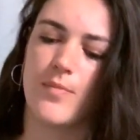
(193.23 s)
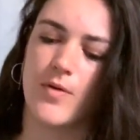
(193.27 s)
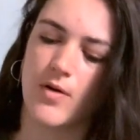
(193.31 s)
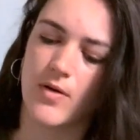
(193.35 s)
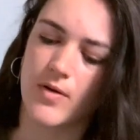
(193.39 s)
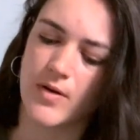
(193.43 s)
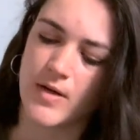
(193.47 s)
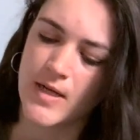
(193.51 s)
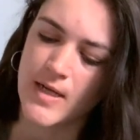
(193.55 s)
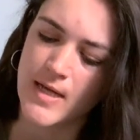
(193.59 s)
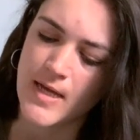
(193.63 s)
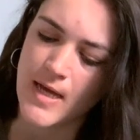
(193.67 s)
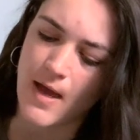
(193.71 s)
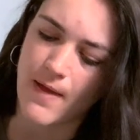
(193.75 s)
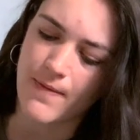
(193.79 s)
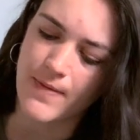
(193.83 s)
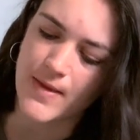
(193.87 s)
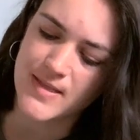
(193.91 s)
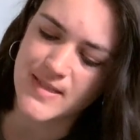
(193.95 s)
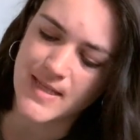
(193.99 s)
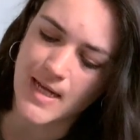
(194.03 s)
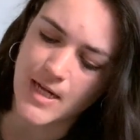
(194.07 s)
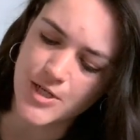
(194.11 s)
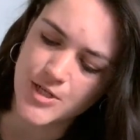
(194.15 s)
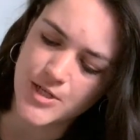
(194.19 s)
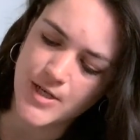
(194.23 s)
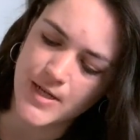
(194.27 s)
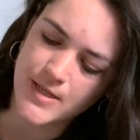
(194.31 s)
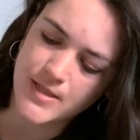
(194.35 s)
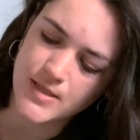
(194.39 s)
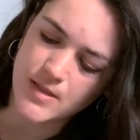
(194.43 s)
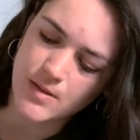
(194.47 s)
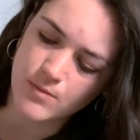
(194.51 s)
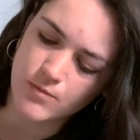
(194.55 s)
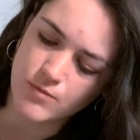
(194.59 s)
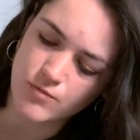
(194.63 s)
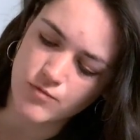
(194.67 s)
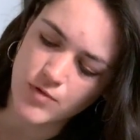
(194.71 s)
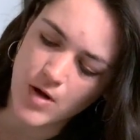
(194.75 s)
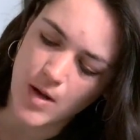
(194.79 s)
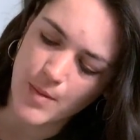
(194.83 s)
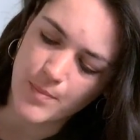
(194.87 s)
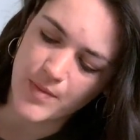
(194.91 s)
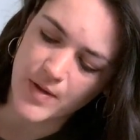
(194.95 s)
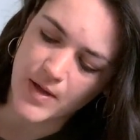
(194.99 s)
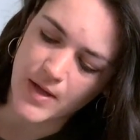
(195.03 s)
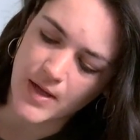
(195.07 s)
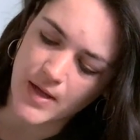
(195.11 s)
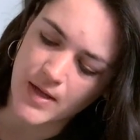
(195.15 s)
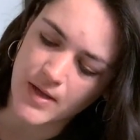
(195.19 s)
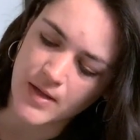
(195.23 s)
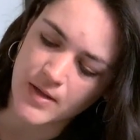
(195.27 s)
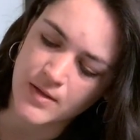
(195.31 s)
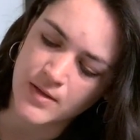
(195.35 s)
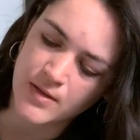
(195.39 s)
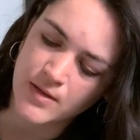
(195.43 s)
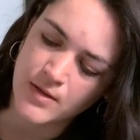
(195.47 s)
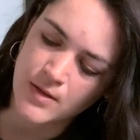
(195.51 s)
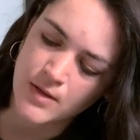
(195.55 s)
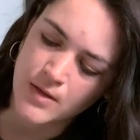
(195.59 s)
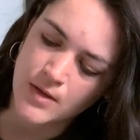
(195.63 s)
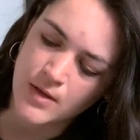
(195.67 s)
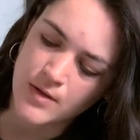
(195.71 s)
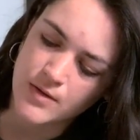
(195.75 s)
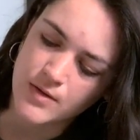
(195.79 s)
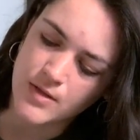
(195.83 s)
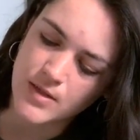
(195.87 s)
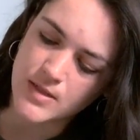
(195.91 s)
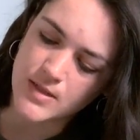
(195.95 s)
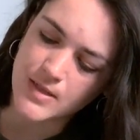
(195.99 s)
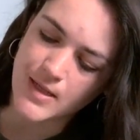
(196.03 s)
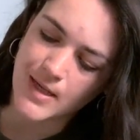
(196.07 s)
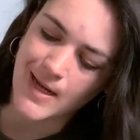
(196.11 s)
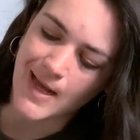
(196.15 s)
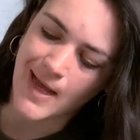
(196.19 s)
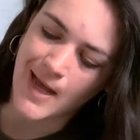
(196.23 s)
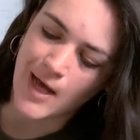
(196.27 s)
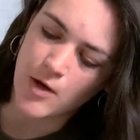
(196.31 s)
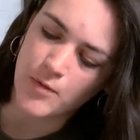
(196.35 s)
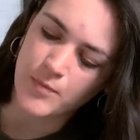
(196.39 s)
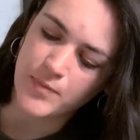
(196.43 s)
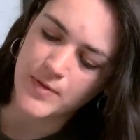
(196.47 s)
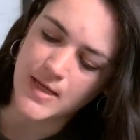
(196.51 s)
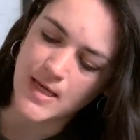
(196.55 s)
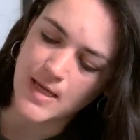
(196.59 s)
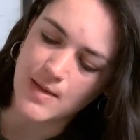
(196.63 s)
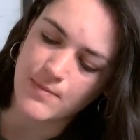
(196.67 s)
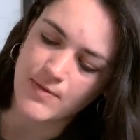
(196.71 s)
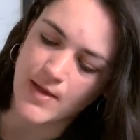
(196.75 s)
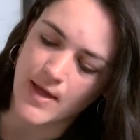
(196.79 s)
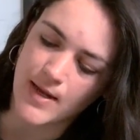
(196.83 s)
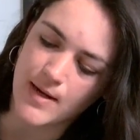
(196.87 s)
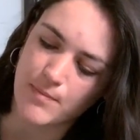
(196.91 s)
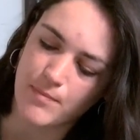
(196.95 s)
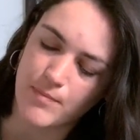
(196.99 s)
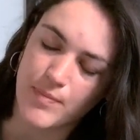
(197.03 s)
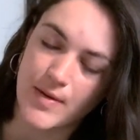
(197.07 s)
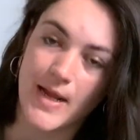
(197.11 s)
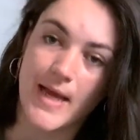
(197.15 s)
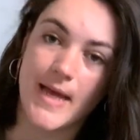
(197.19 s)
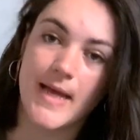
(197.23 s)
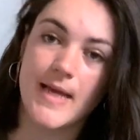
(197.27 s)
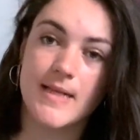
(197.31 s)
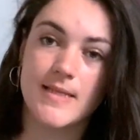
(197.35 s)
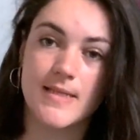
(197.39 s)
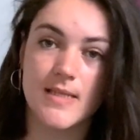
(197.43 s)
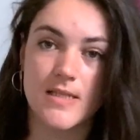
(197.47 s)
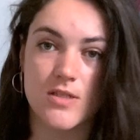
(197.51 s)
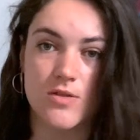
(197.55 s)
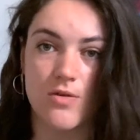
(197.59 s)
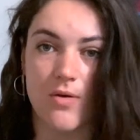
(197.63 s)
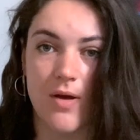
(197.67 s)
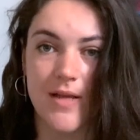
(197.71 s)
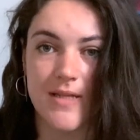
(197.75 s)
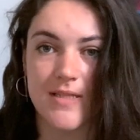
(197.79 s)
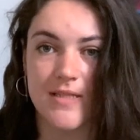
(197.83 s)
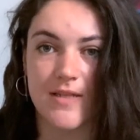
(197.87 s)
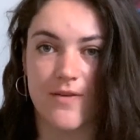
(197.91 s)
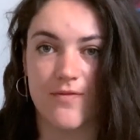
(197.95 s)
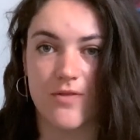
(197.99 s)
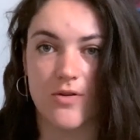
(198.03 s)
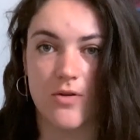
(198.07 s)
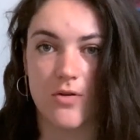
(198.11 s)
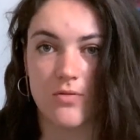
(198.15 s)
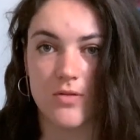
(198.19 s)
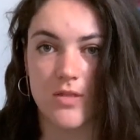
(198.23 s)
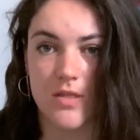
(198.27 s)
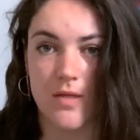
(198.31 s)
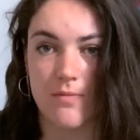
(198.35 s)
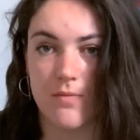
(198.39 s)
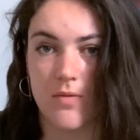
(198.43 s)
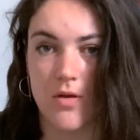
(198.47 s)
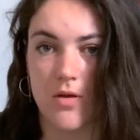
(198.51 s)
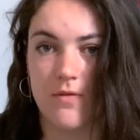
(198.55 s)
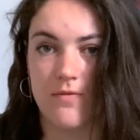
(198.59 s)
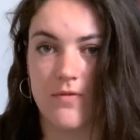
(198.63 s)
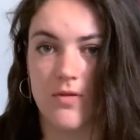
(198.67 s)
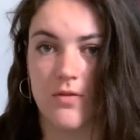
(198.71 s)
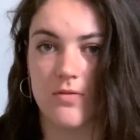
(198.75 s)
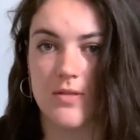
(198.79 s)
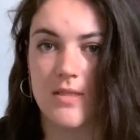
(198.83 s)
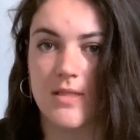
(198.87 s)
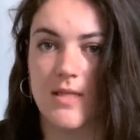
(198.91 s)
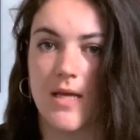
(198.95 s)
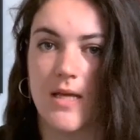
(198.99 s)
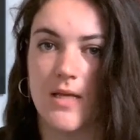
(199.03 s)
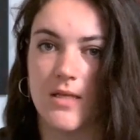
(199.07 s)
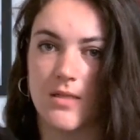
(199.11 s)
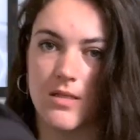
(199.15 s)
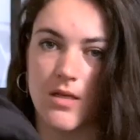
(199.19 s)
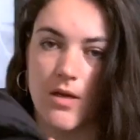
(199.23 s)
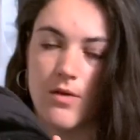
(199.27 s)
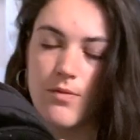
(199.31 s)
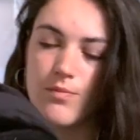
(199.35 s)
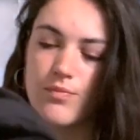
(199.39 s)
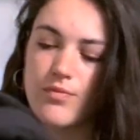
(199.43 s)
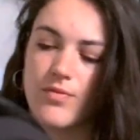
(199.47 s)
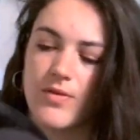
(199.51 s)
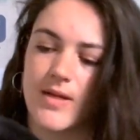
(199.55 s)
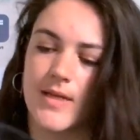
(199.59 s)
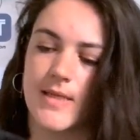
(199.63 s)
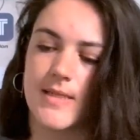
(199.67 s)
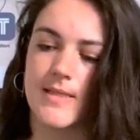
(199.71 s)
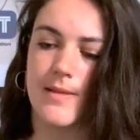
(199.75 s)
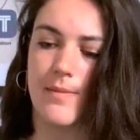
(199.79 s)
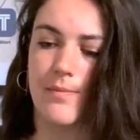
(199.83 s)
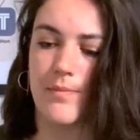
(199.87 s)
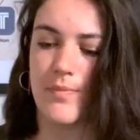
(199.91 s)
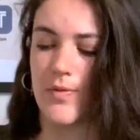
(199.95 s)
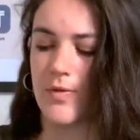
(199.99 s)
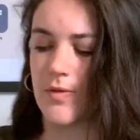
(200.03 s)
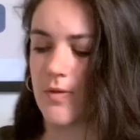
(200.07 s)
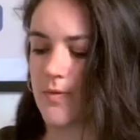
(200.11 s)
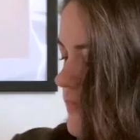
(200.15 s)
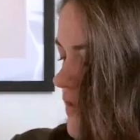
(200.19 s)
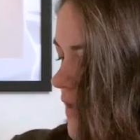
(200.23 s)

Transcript: on. And there's actually some rubber that's going to help keep that in place. It's quite difficult to move, you'll see, so pretty simple.